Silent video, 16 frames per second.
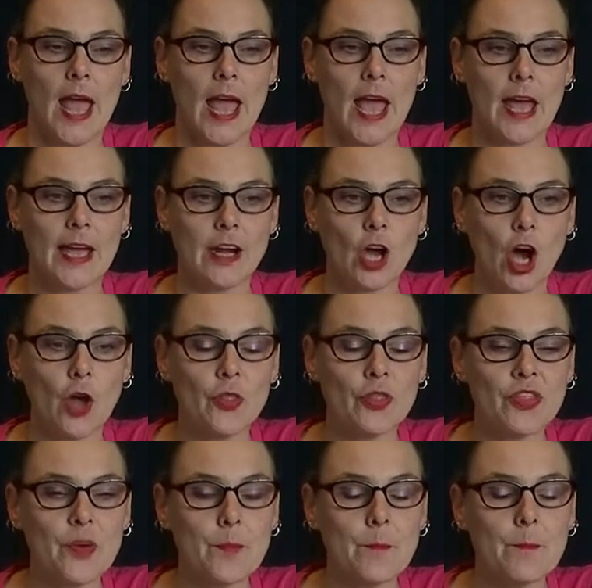And
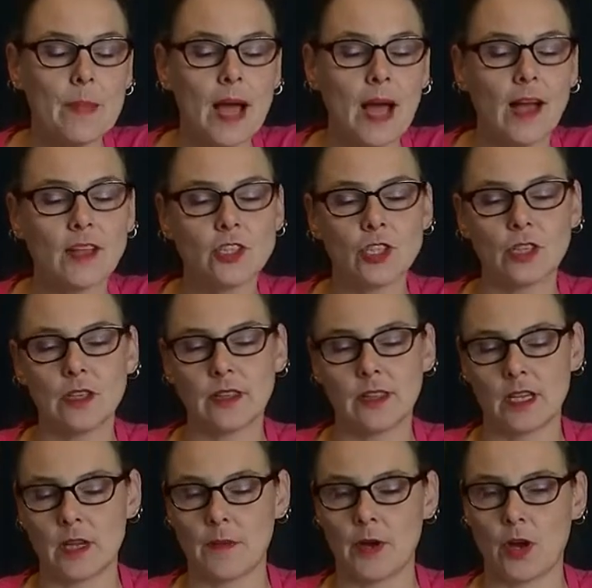the magical
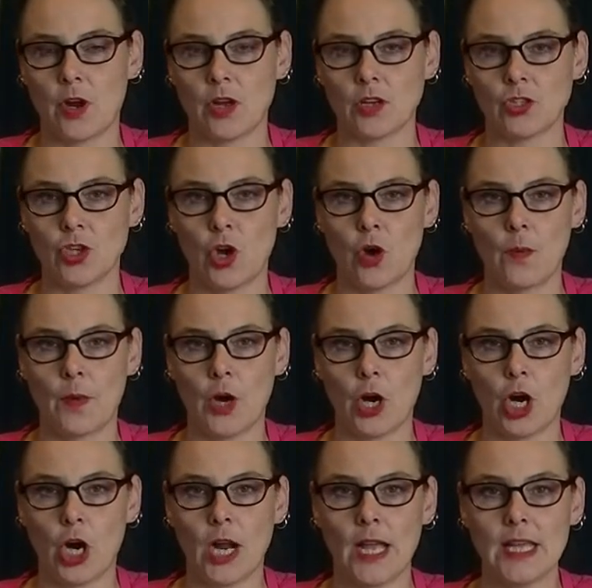thing about
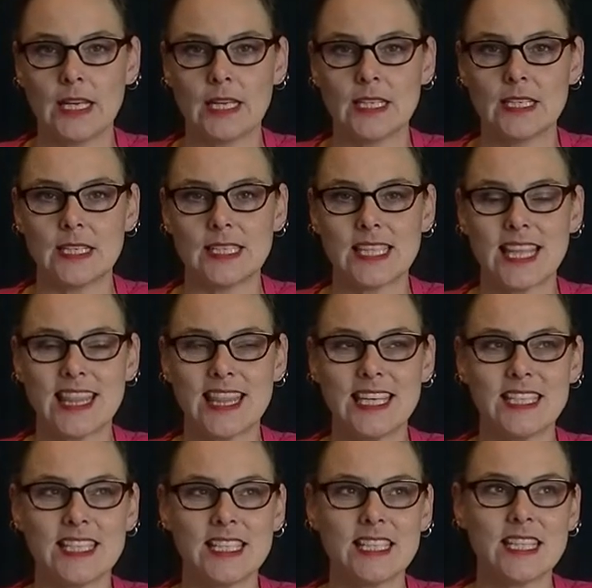October is
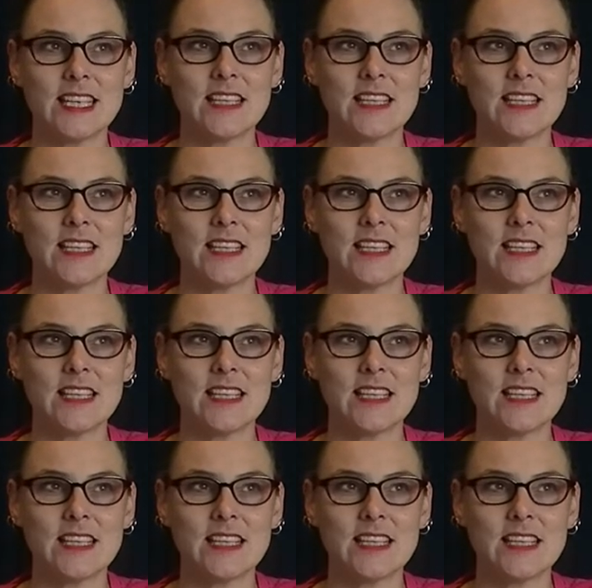this is the